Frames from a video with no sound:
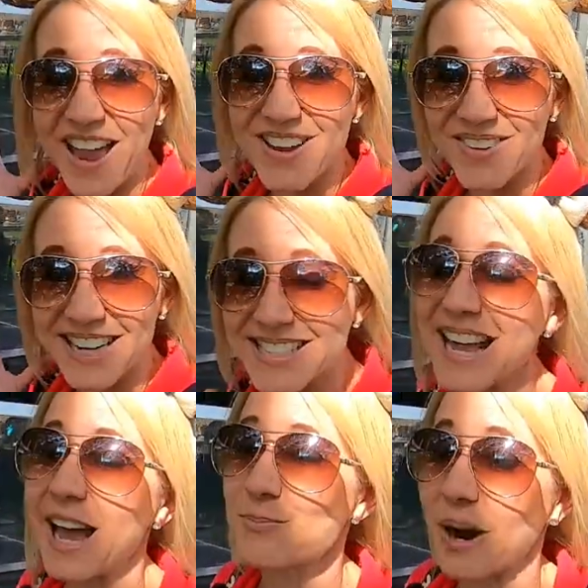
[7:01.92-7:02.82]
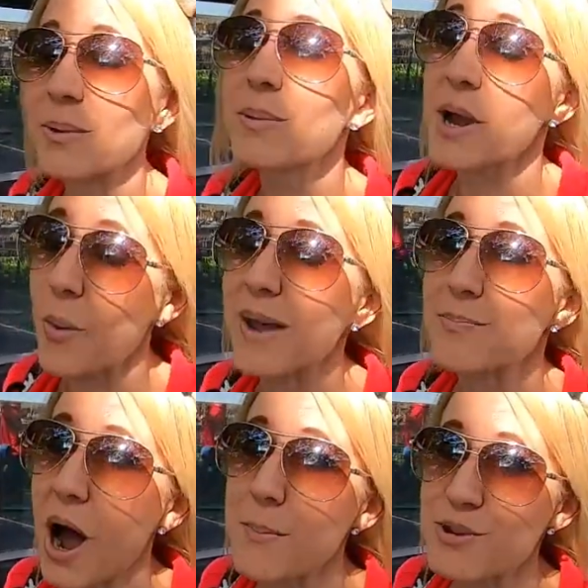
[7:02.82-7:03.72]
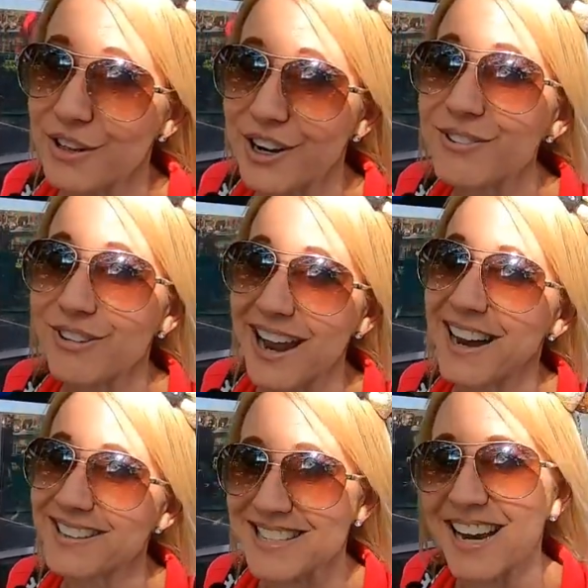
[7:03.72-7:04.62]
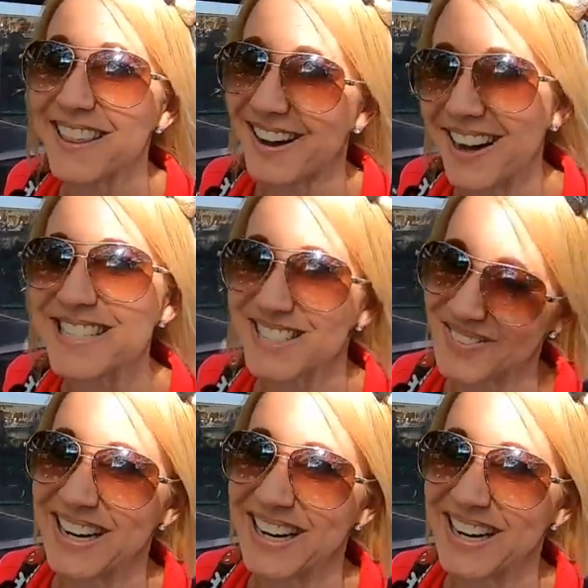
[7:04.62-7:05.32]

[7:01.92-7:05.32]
favorites and probably quite popular right outside of the Haunted